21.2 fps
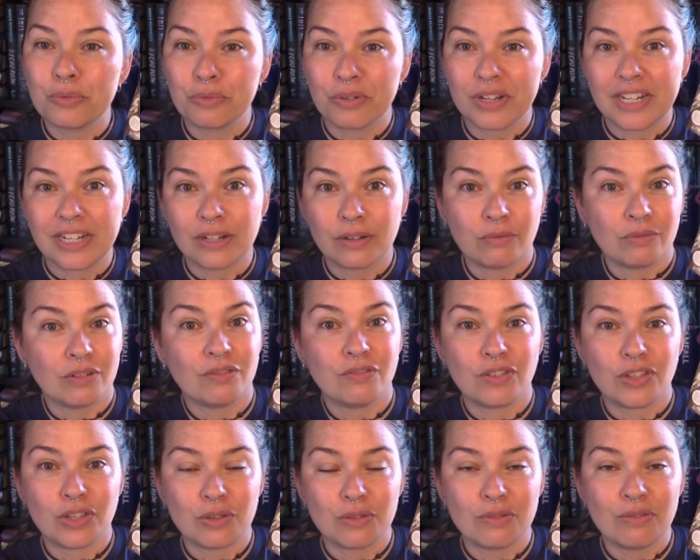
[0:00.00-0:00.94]
read and
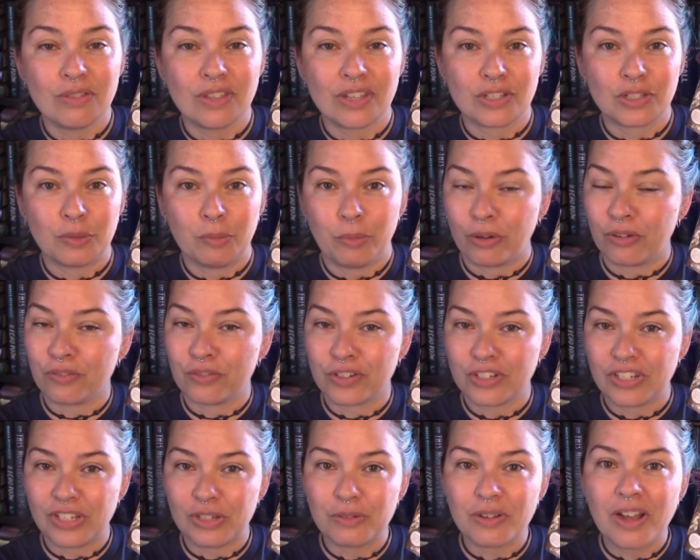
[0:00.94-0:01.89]
review this book
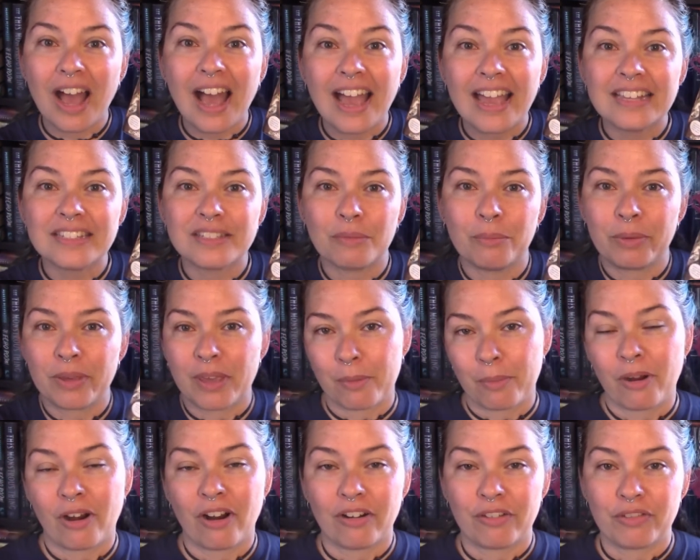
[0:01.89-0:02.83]
for you guys and be
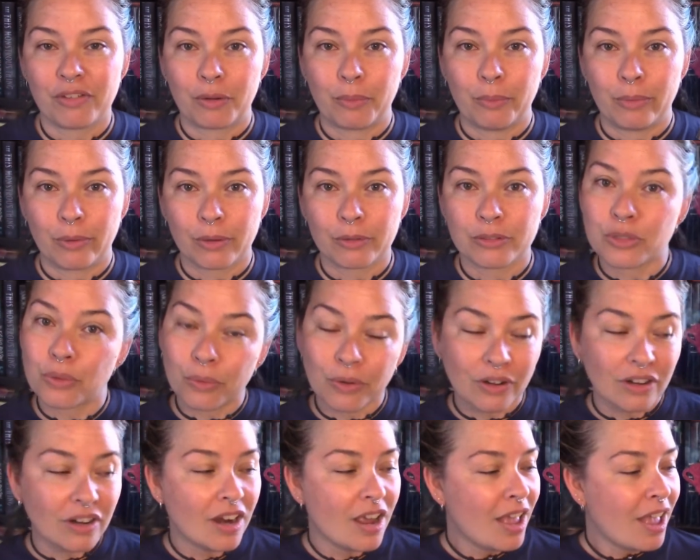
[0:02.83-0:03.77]
a part of their book
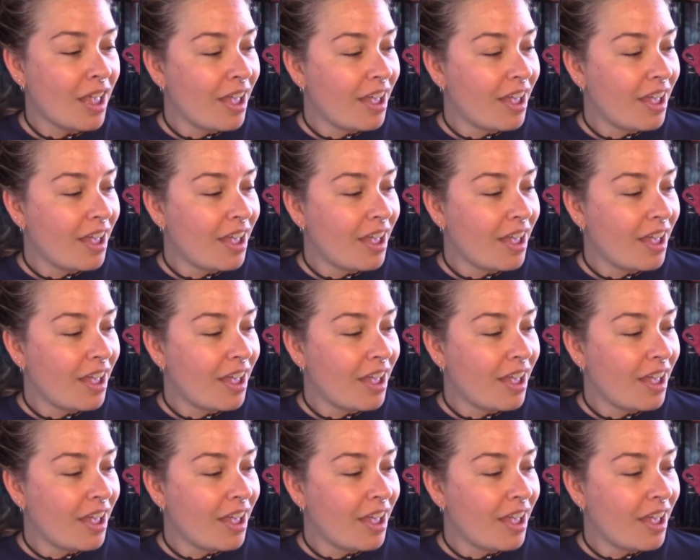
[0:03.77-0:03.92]
tour.